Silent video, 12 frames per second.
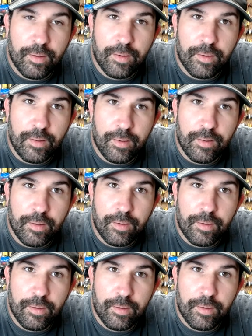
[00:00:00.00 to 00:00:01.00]

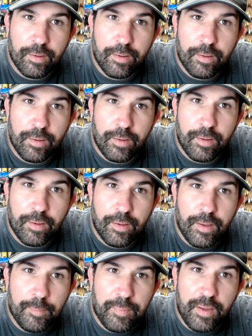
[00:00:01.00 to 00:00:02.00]

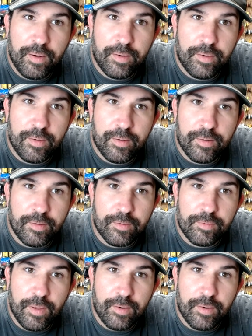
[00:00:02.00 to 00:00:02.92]
I painted it in this.